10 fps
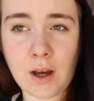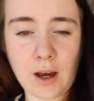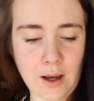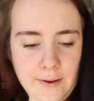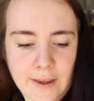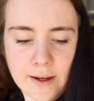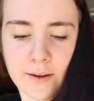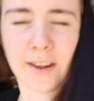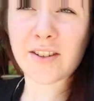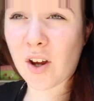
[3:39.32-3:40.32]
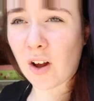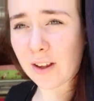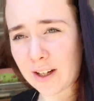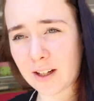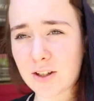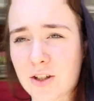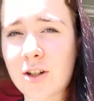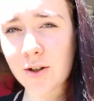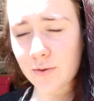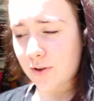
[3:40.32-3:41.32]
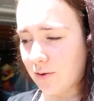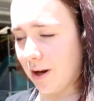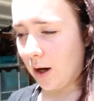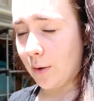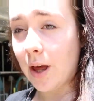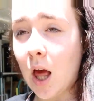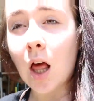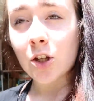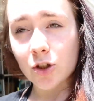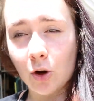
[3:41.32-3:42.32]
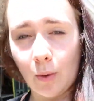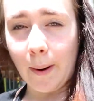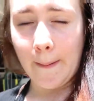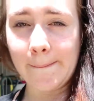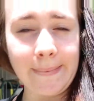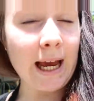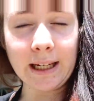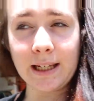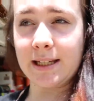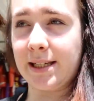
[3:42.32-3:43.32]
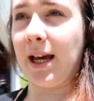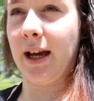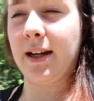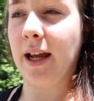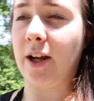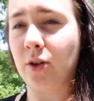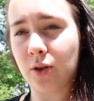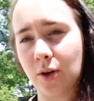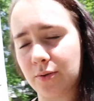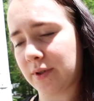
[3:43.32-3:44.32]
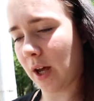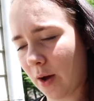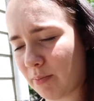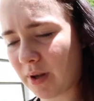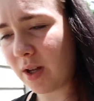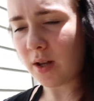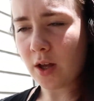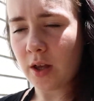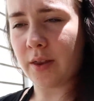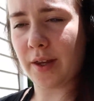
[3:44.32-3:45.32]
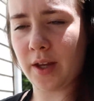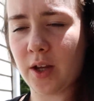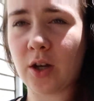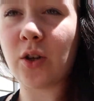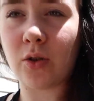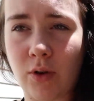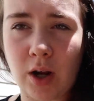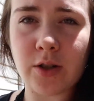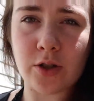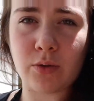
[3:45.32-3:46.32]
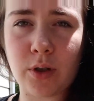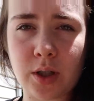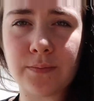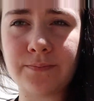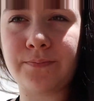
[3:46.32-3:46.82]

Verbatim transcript: I think that's all I needed to do. So now let's go back inside and close up the garage door.